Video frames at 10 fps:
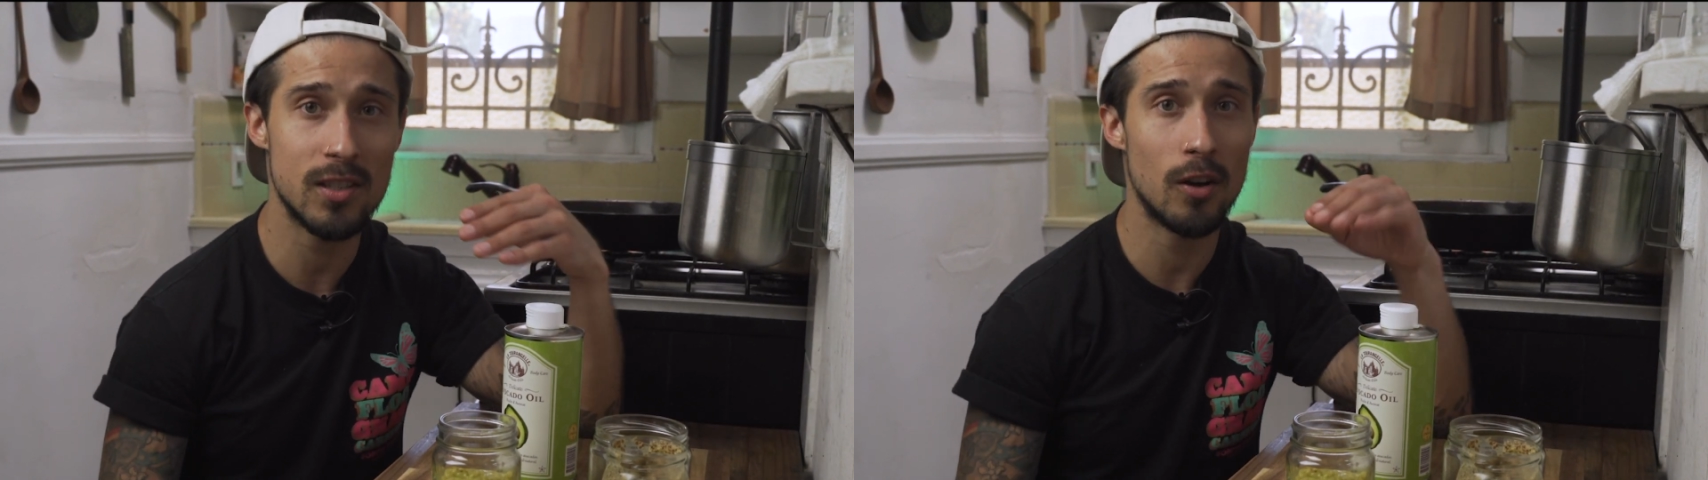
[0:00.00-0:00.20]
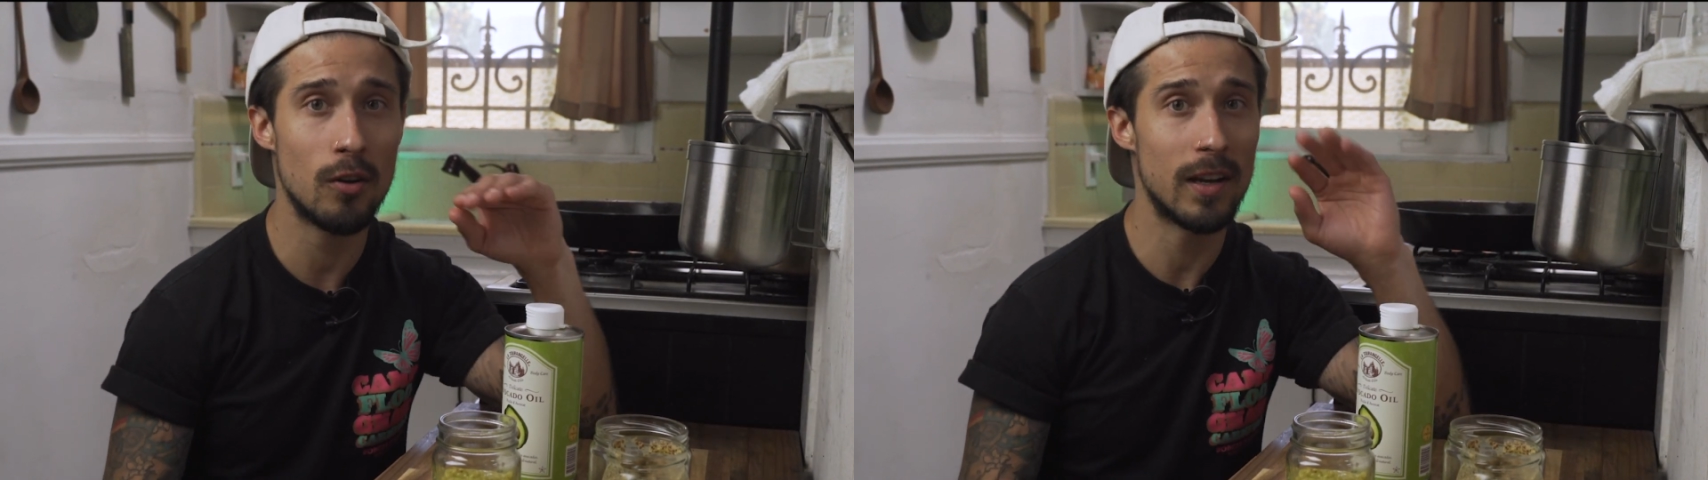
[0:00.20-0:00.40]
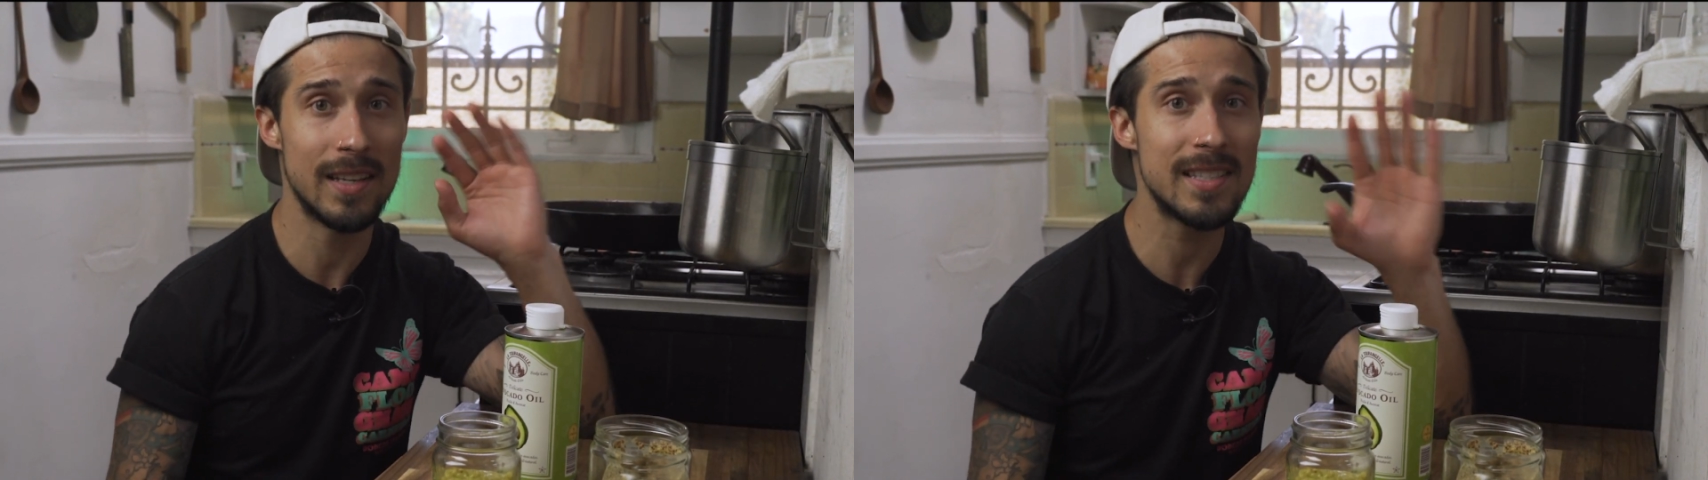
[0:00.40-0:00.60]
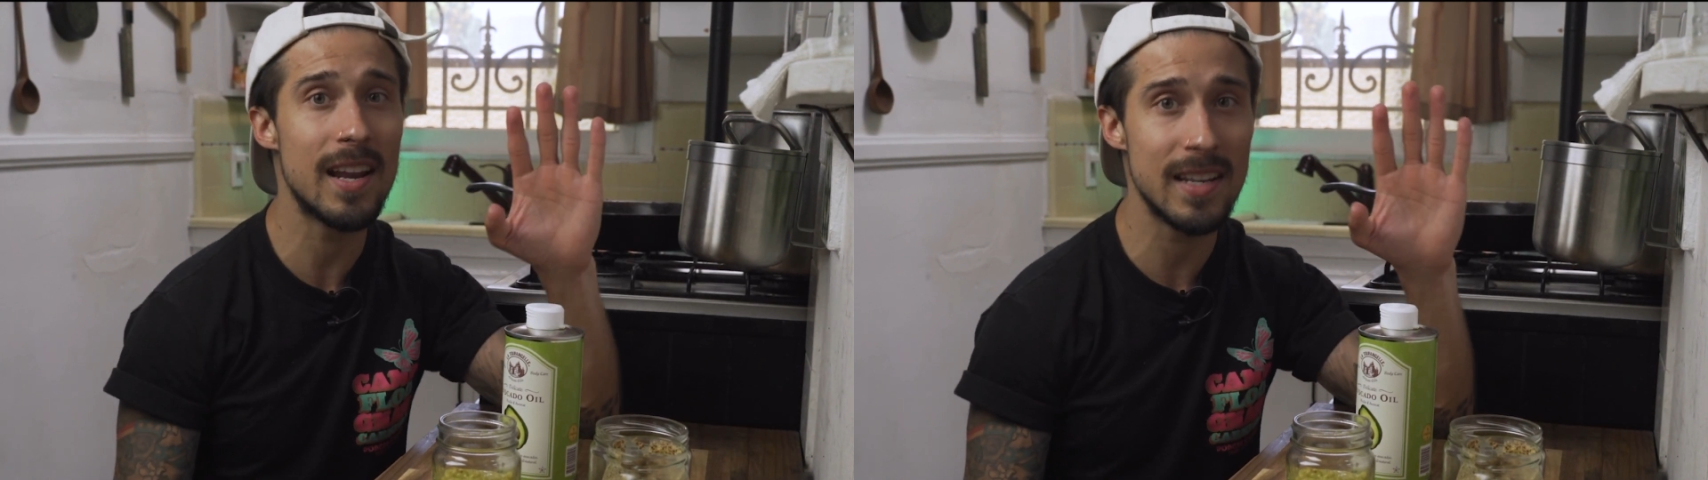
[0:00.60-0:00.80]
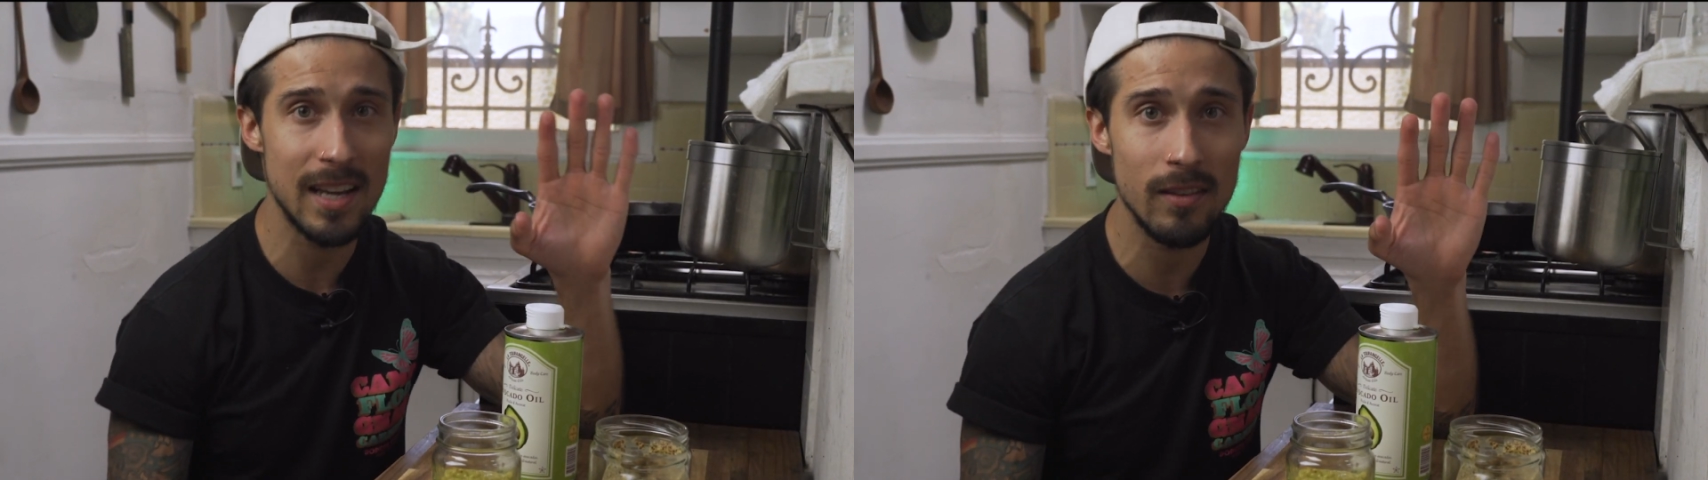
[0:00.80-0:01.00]
So it's
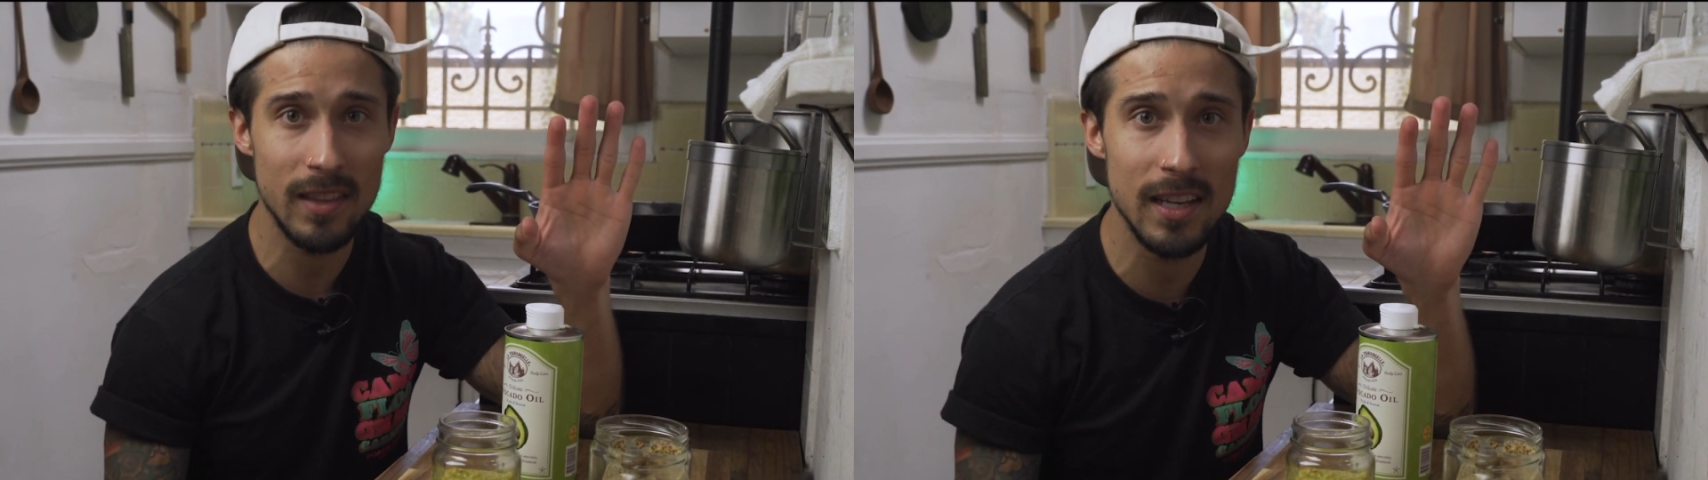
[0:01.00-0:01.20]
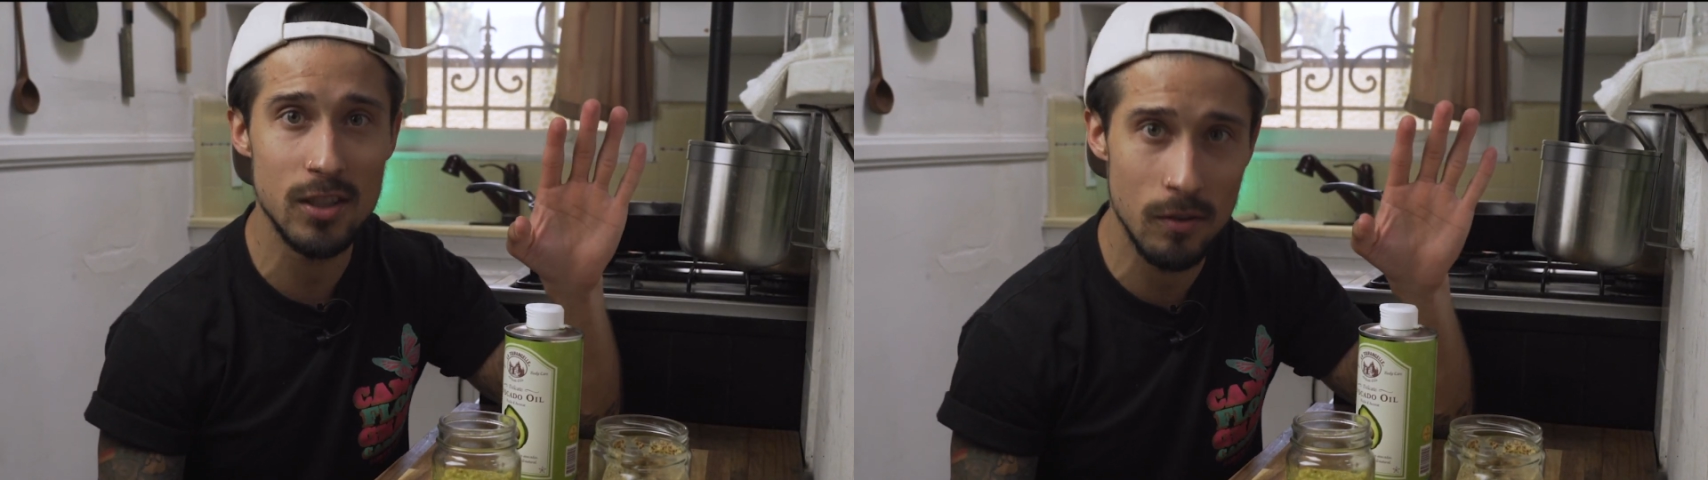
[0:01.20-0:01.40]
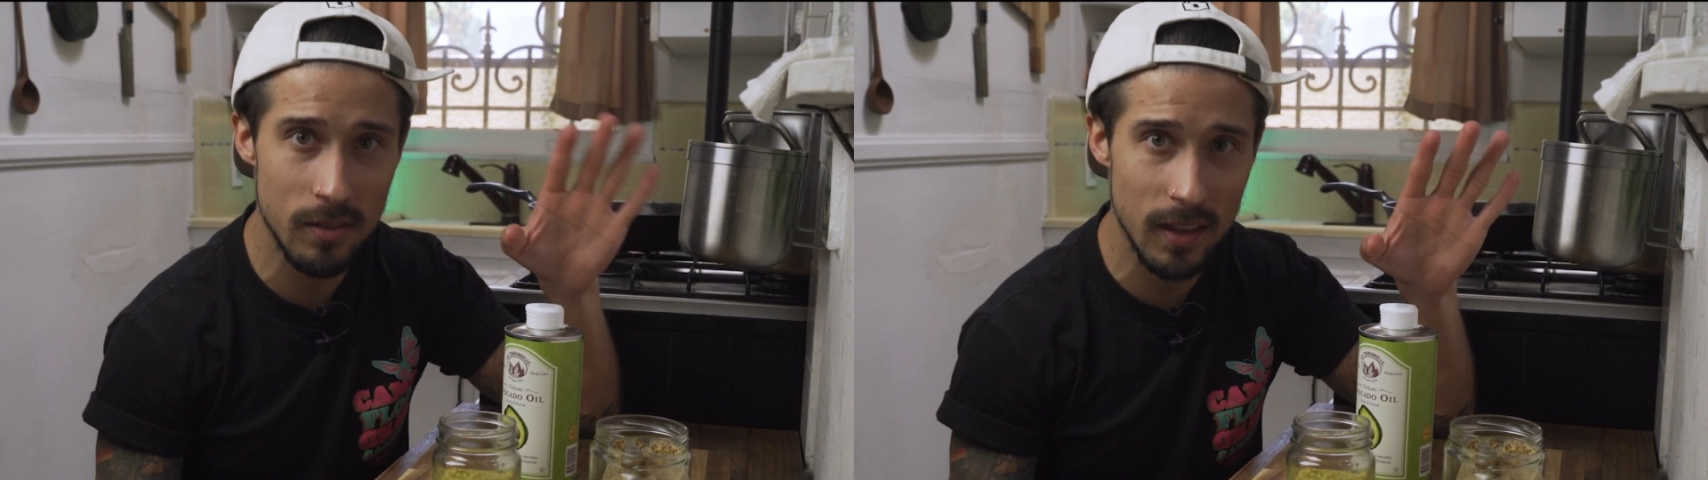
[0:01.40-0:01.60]
not as healthy as you